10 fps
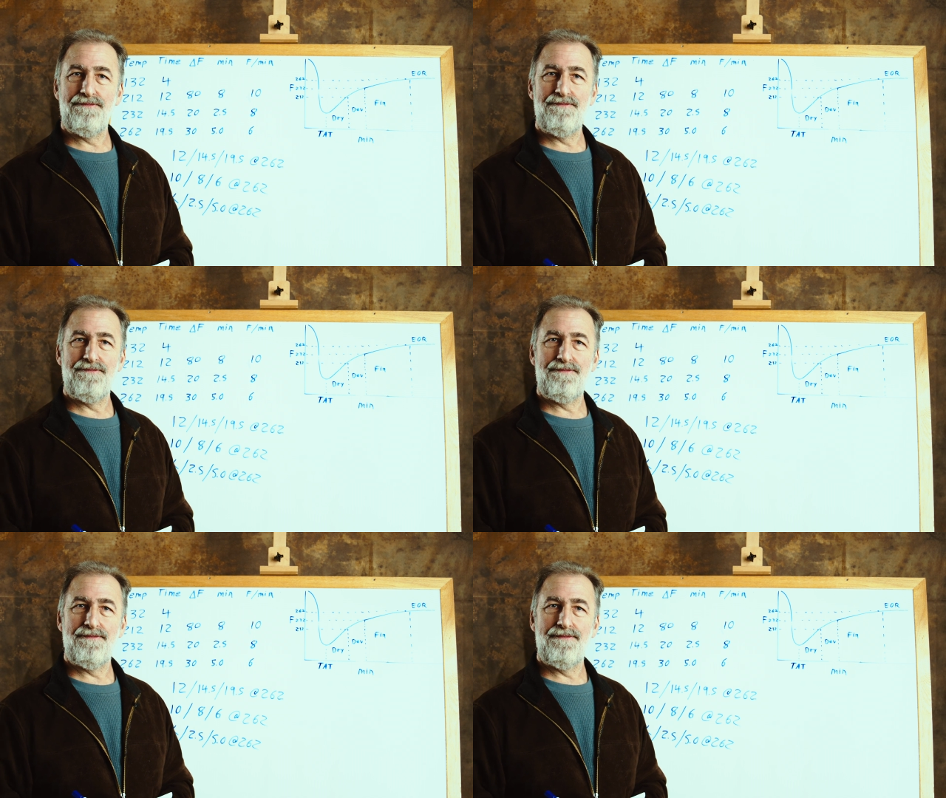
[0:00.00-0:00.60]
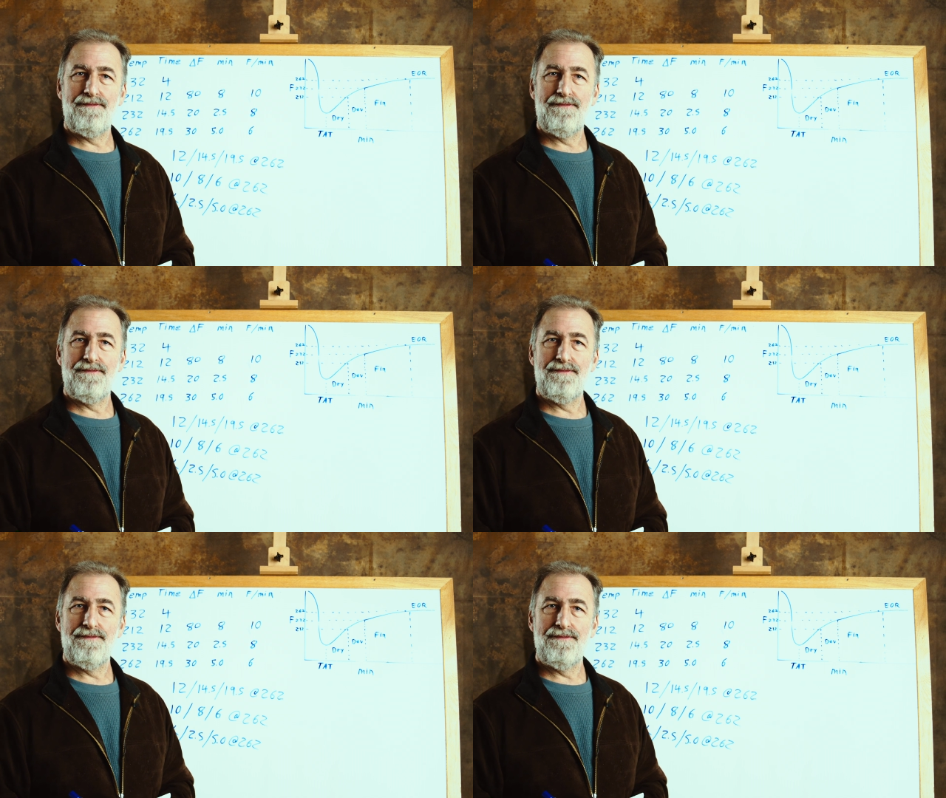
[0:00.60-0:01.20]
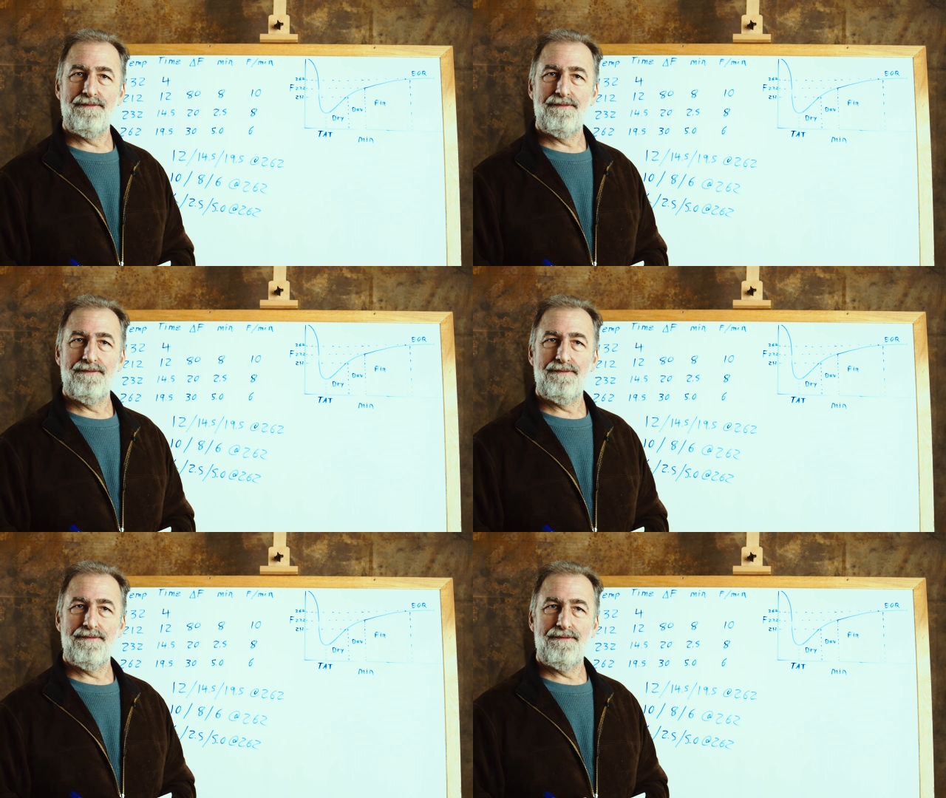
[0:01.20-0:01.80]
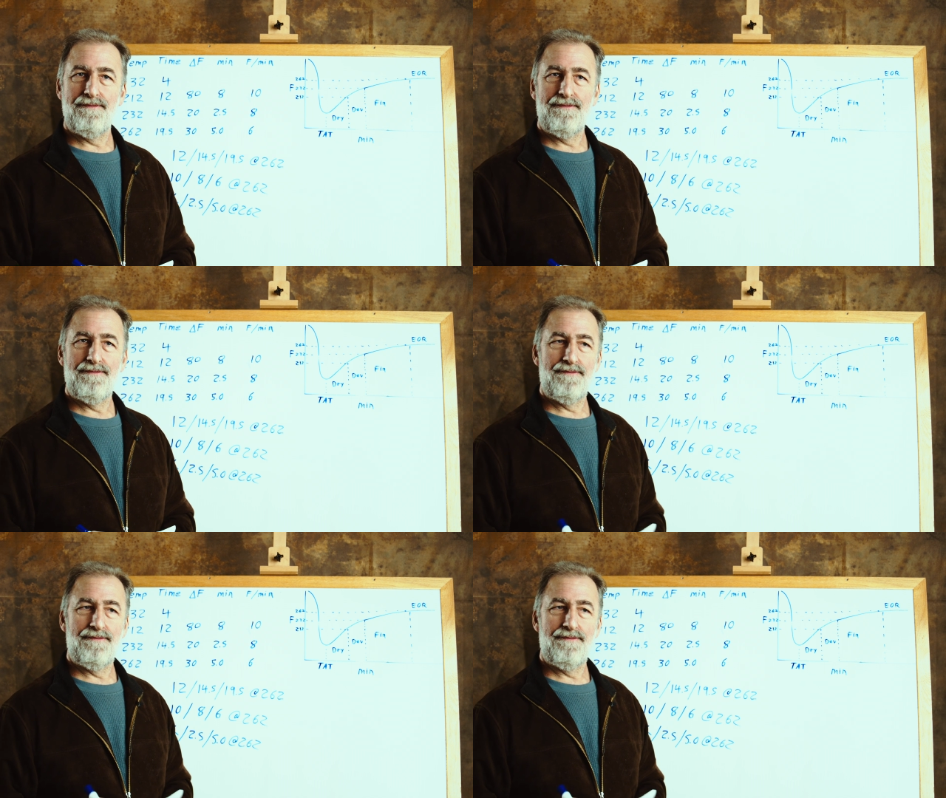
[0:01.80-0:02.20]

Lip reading: No one is speaking in this clip.